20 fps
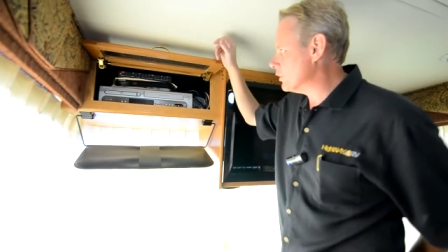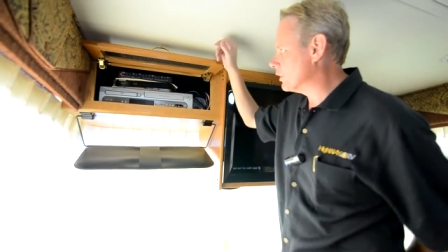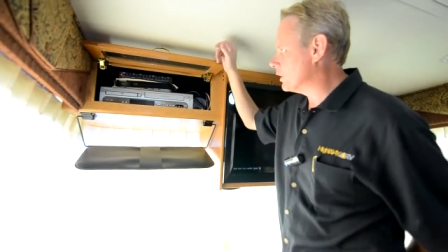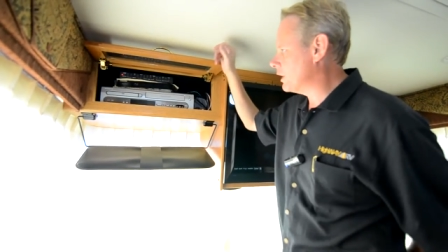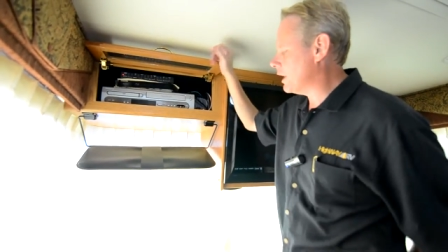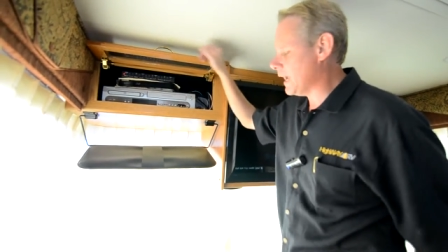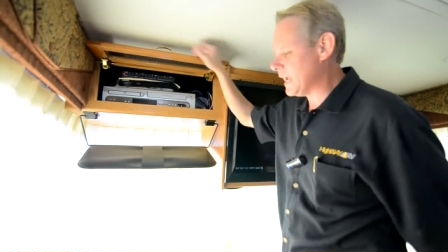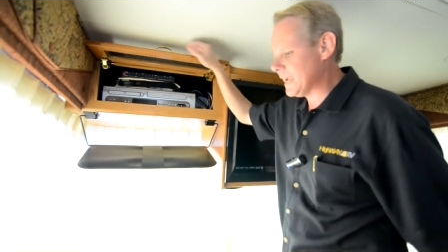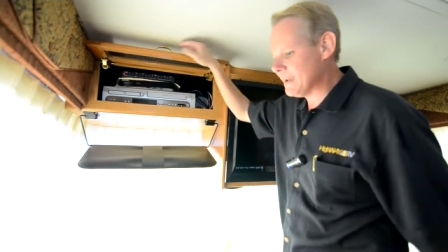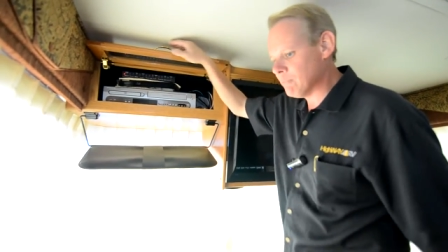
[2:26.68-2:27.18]
your
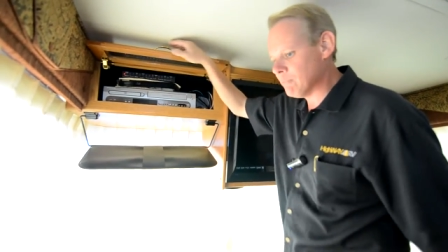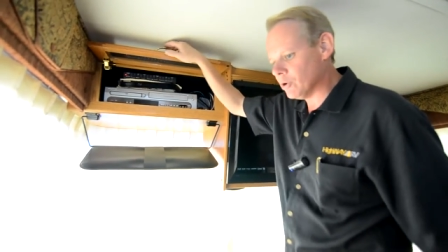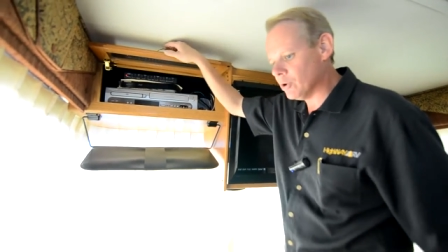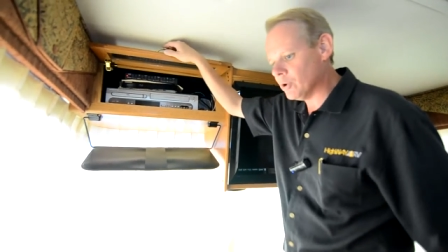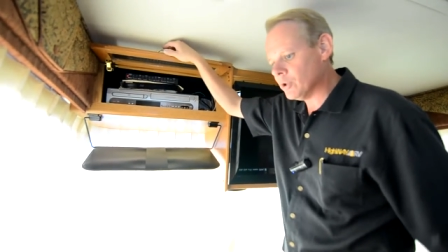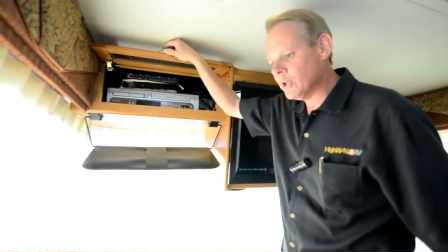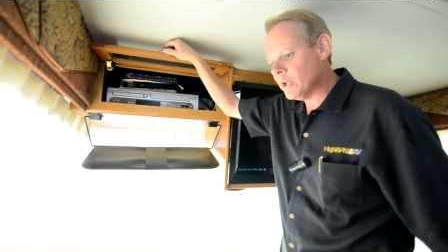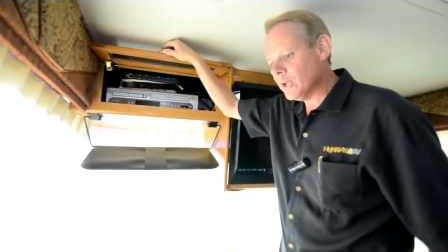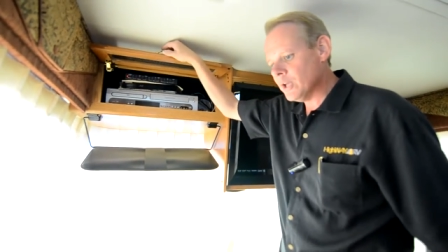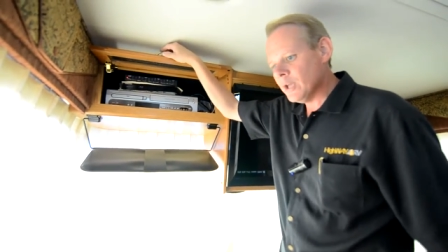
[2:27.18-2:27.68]

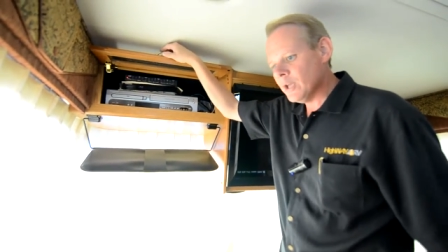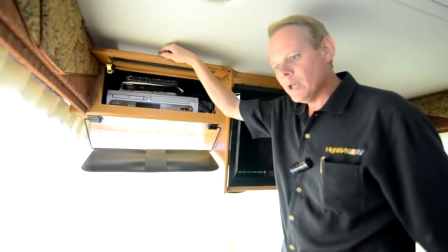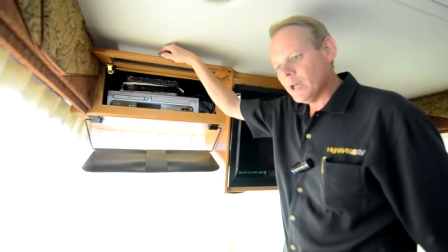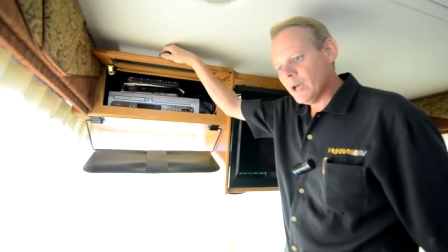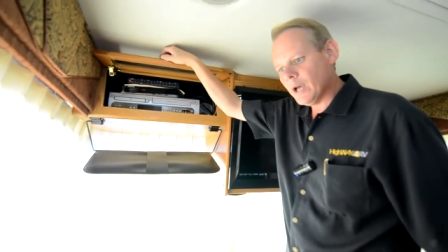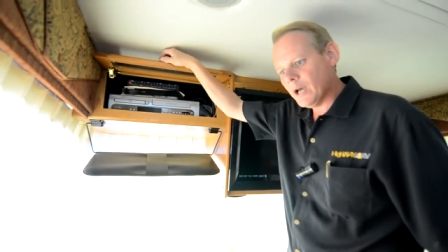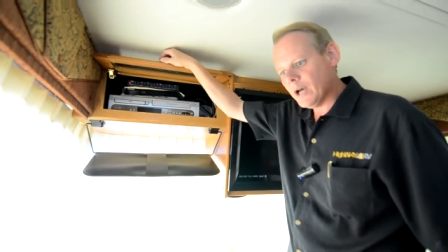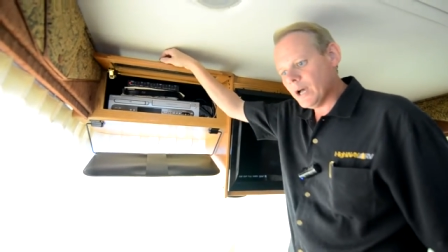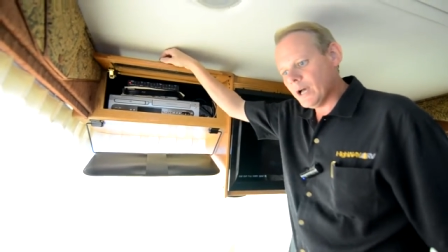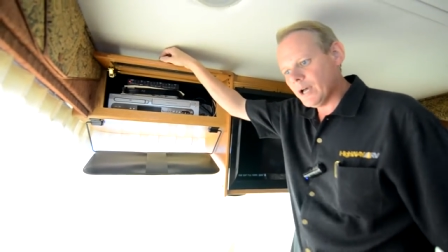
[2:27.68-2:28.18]
cable,
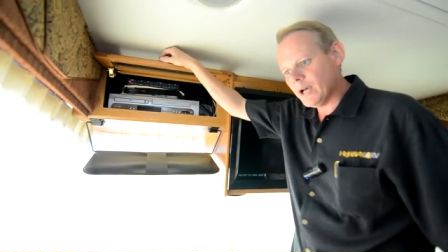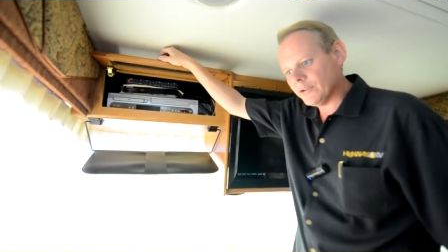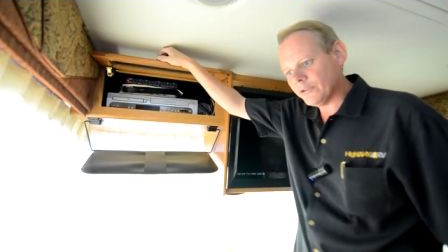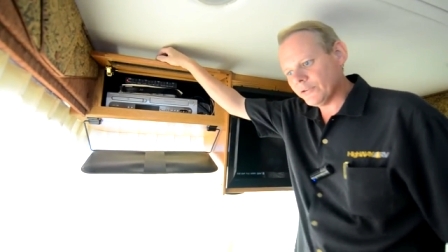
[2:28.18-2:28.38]
uh,